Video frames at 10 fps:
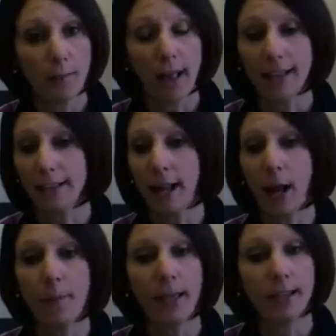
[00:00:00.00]
them as they
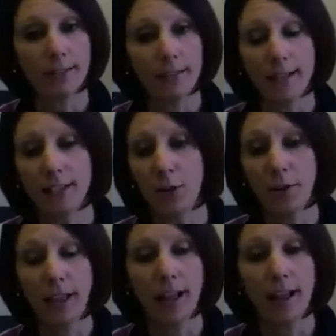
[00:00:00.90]
come in until
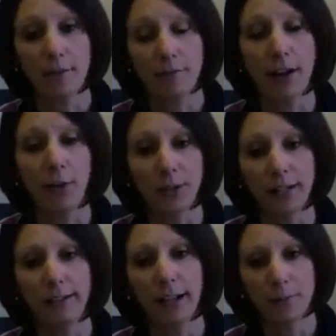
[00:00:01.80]
the um, final
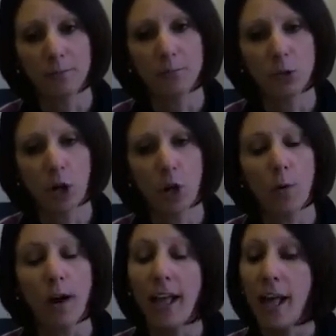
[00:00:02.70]
deadline.
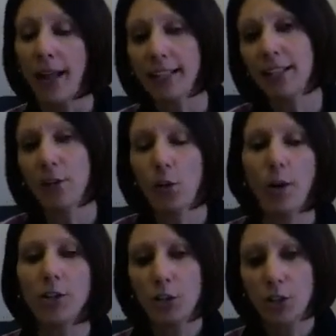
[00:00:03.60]
So that's another
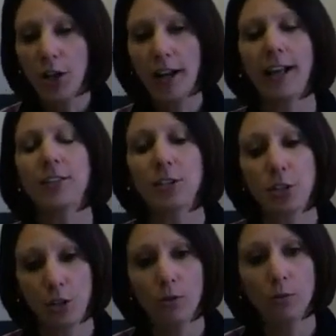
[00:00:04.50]
question you can ask
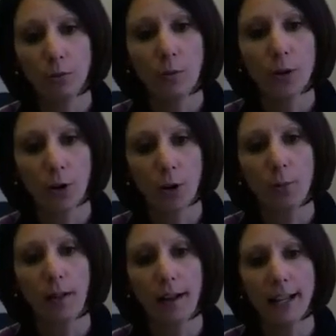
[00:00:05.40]
too when you're
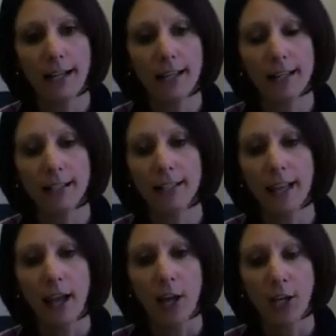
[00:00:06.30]
applying is,
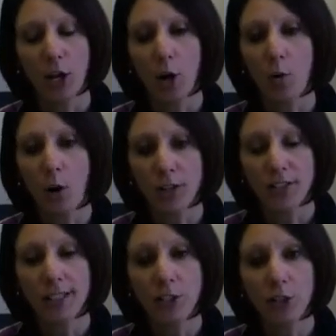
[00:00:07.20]
you know, are
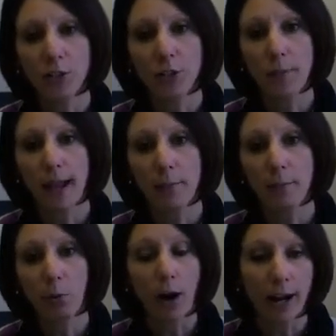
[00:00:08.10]
decisions made
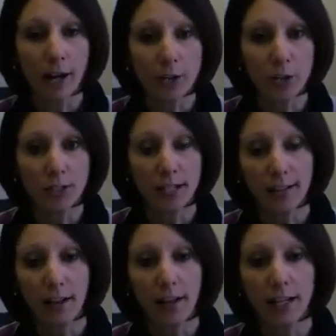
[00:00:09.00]
prior to the
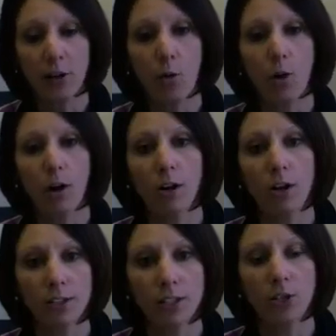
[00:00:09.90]
deadline or
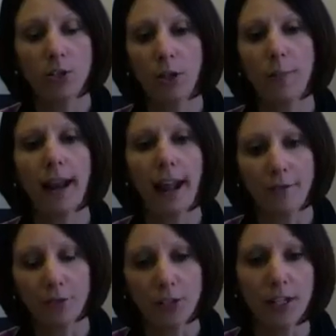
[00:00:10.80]
decisions only made
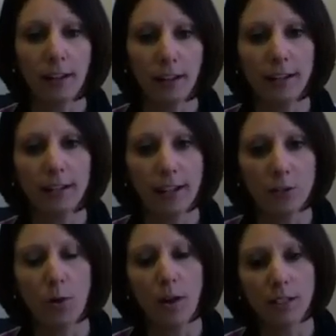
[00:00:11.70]
after the deadline
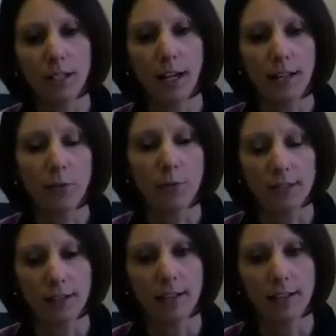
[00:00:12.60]
as well, to kind of give you a
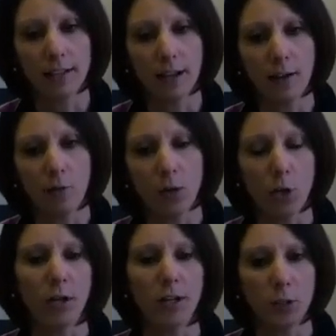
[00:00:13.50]
sense of what
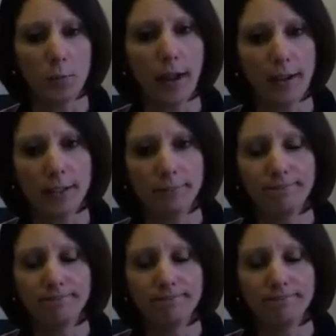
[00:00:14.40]
you can expect.